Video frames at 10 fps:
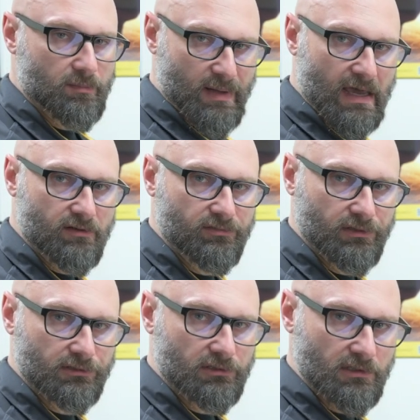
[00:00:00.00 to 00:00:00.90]
the pad
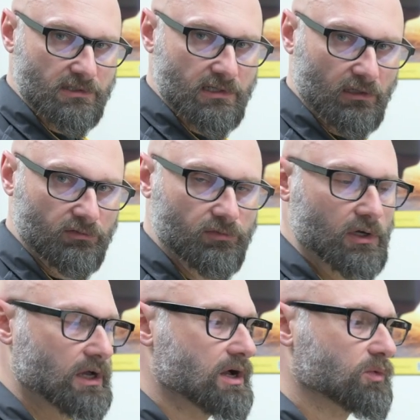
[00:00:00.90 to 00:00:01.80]
filter itself.
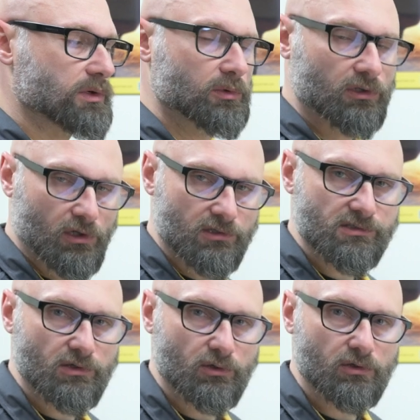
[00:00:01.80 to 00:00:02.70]
We will
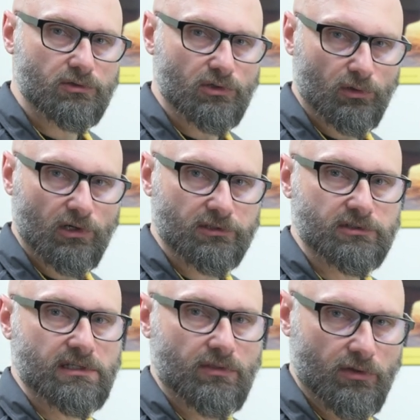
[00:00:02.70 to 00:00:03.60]
also no longer
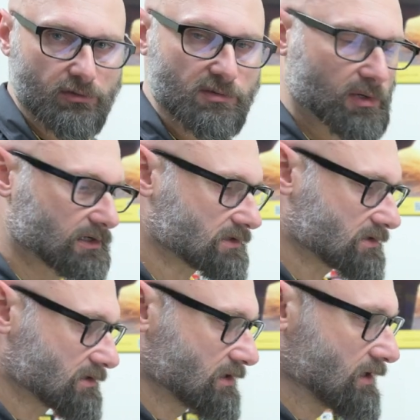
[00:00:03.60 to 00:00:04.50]
need those
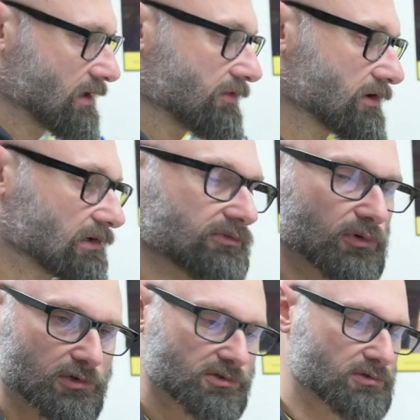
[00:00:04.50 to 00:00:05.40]
parts. There are
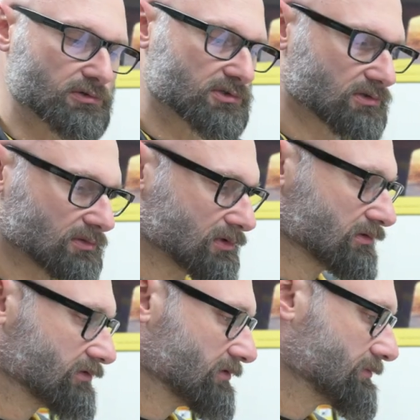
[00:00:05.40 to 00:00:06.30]
4 screws to remove.